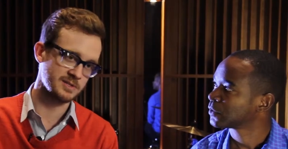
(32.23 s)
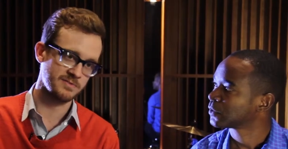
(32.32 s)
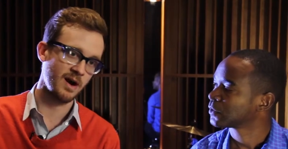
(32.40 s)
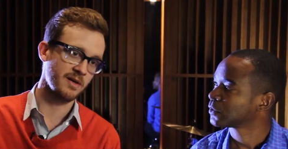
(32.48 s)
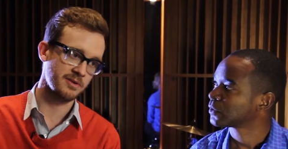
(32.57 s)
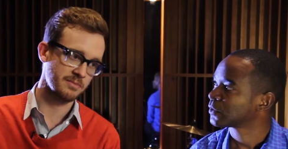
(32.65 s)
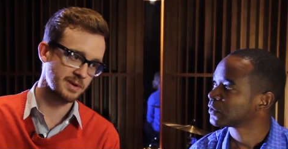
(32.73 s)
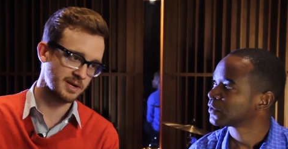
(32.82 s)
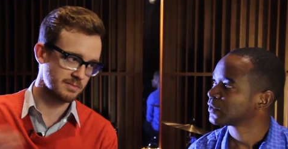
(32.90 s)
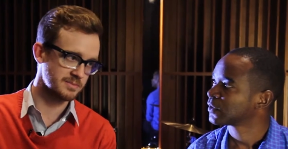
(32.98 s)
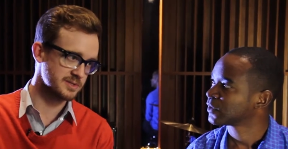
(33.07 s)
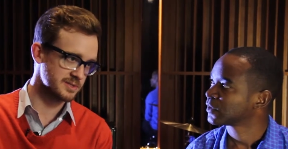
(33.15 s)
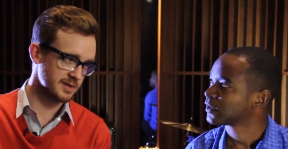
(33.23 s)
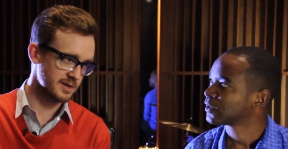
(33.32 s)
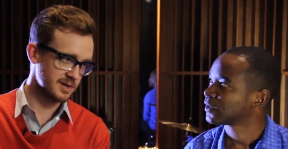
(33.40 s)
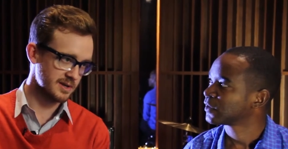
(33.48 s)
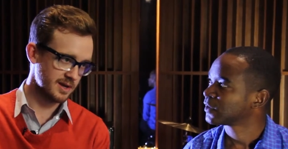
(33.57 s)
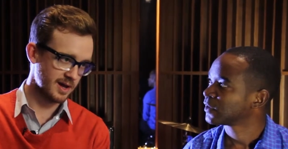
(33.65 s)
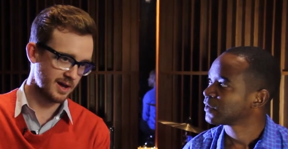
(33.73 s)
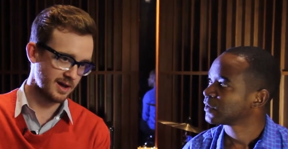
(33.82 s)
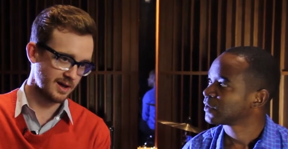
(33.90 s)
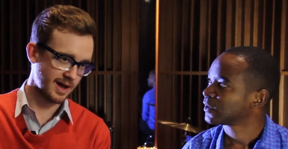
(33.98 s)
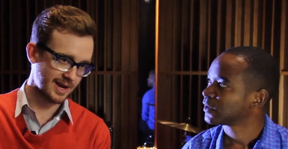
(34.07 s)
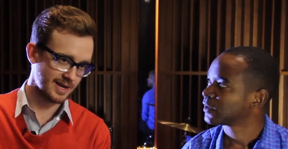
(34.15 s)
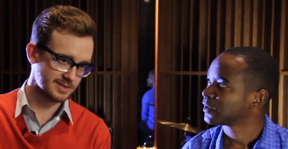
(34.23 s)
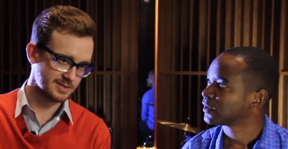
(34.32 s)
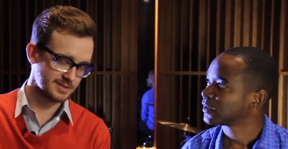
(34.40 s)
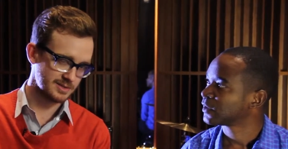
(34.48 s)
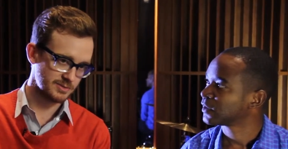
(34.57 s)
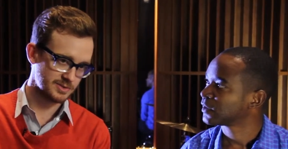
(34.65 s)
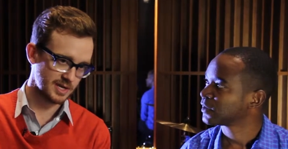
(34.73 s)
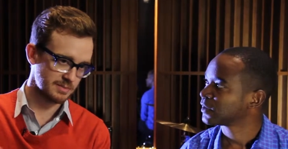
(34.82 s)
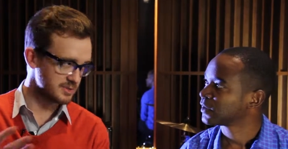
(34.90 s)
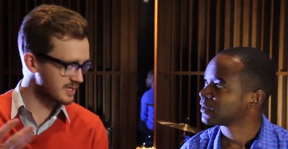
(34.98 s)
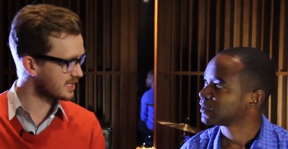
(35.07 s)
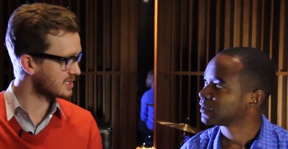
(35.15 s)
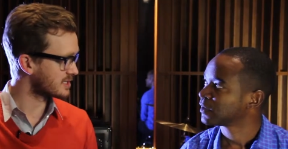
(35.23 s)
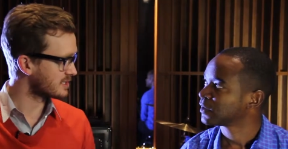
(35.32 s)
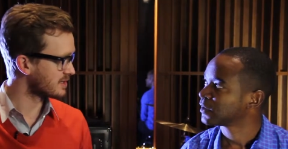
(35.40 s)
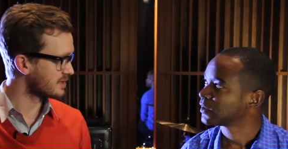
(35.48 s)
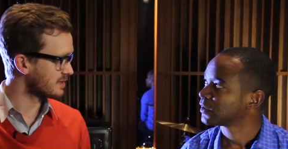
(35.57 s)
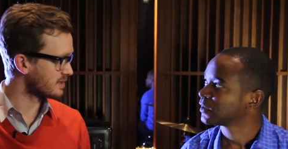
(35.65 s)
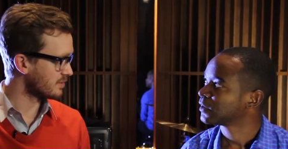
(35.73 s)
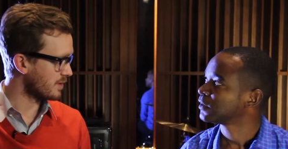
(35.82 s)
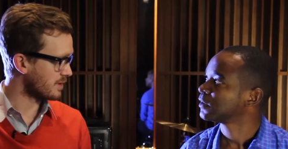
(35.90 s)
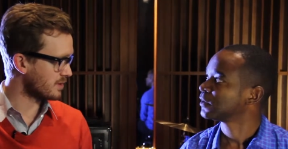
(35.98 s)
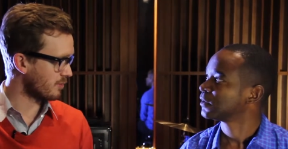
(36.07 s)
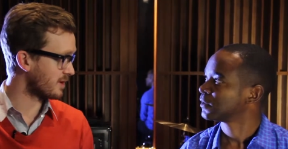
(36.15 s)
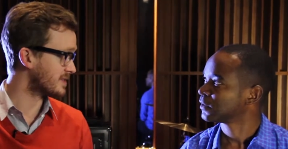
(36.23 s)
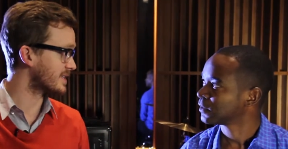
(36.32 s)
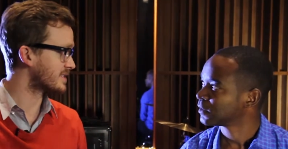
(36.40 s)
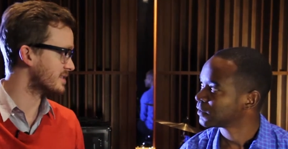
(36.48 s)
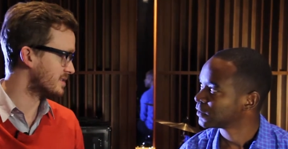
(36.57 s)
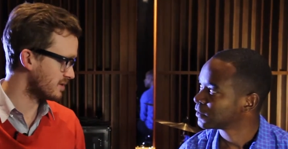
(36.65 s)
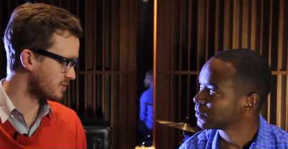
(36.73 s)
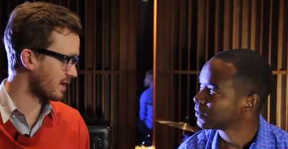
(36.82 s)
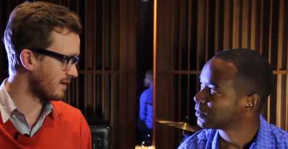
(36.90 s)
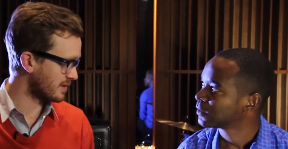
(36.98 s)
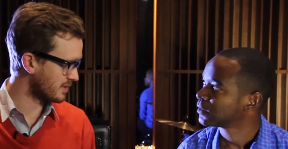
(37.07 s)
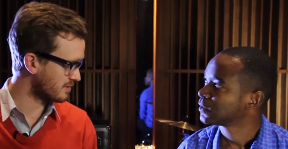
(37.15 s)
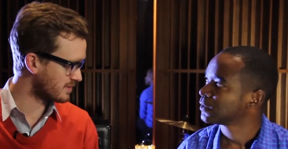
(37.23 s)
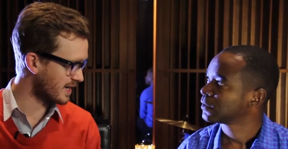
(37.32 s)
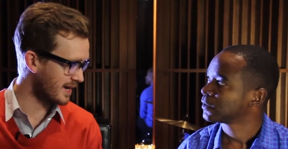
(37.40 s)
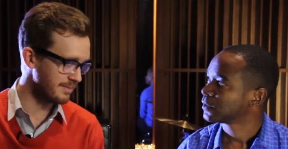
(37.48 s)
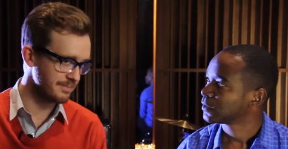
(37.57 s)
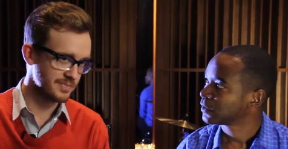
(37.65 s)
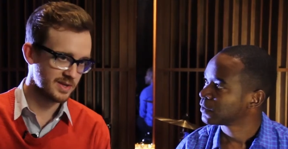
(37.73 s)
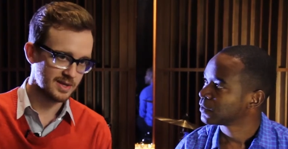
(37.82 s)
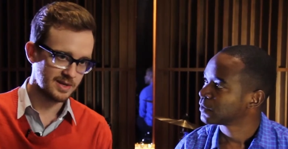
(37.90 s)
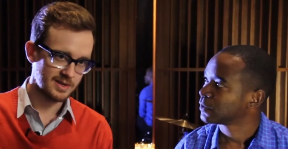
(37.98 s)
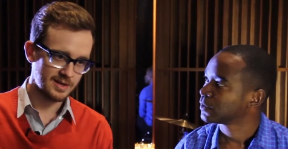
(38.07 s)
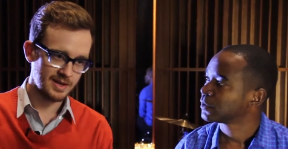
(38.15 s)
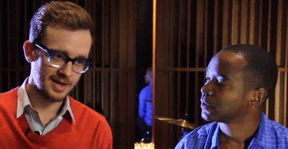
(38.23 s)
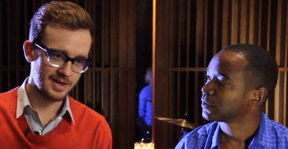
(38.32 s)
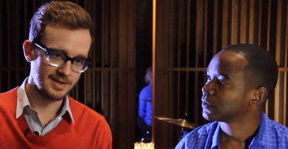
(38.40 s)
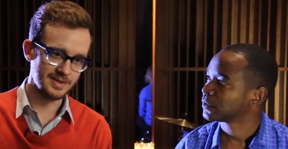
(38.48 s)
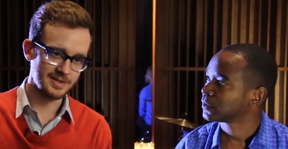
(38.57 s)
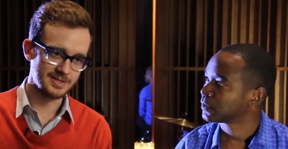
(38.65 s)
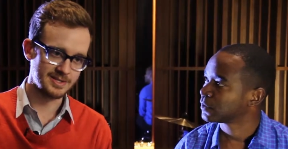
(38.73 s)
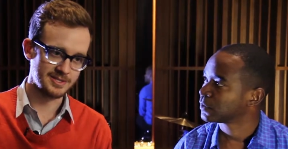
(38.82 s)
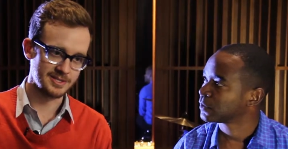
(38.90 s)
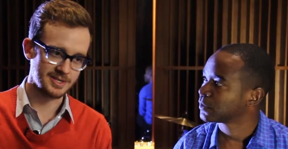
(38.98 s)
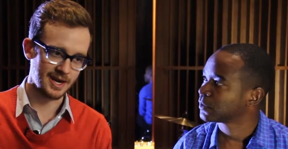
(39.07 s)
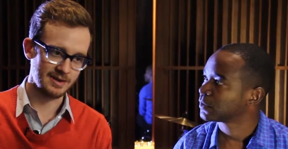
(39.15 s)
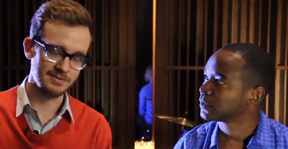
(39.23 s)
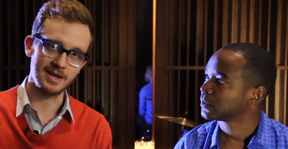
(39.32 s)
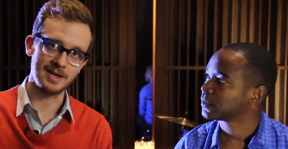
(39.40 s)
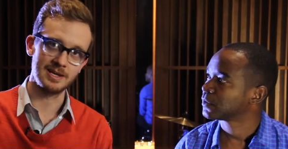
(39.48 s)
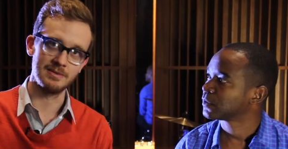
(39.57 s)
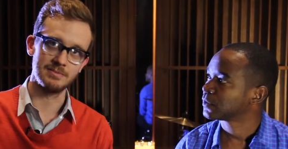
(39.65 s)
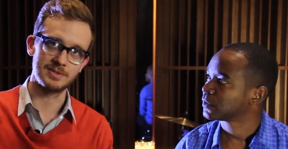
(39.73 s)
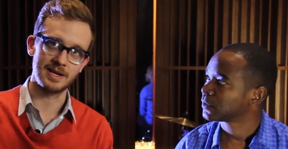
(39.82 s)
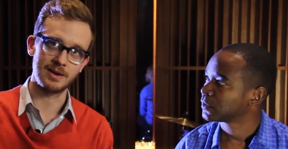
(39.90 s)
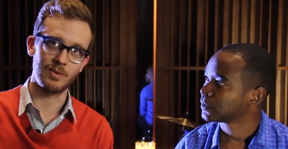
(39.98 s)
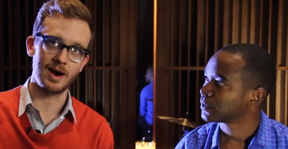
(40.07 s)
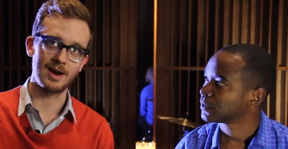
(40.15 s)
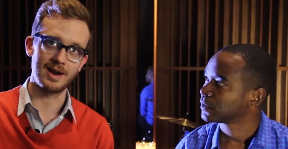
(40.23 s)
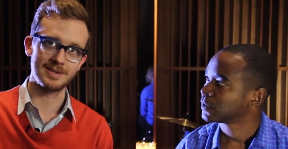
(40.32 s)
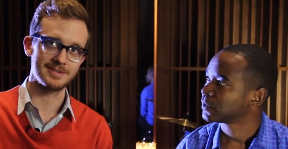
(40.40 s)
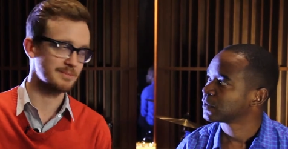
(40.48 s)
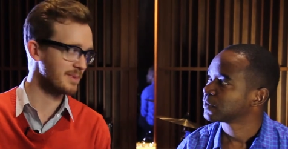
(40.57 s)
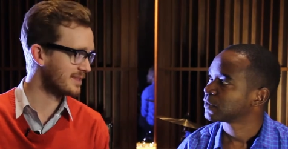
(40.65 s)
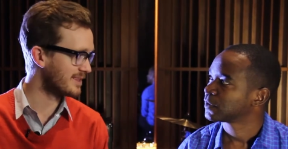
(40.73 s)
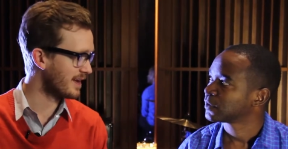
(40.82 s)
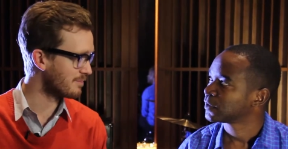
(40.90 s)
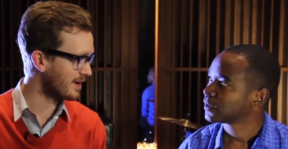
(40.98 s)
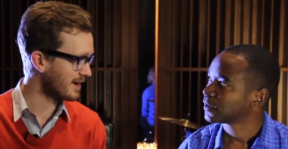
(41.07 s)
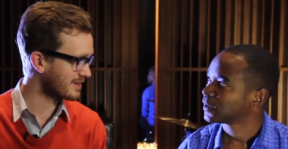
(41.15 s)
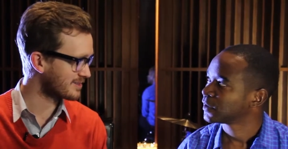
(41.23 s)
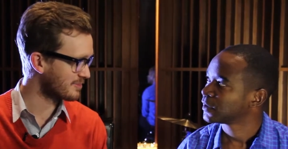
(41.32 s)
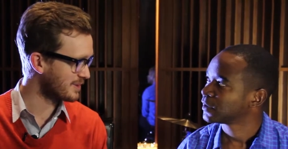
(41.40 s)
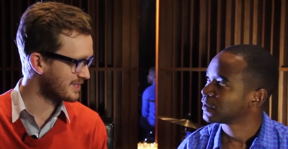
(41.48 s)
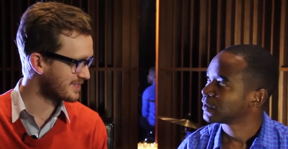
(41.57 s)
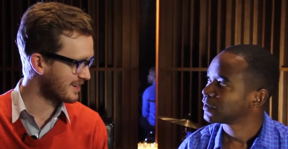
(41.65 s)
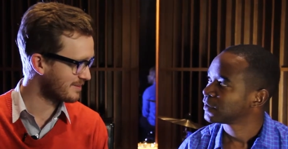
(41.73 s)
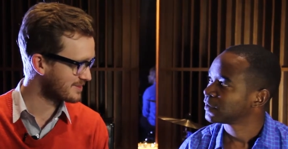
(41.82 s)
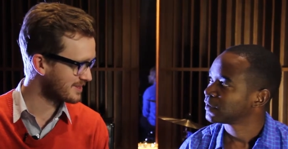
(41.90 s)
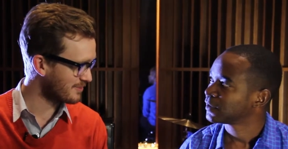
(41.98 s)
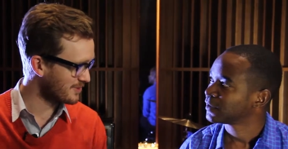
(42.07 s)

Speaker 1: his father becomes uh, I guess you would say, obsessed with or addicted to traveling through time. And it's just kind of like him saying, "Why did I send my dad back so many times? I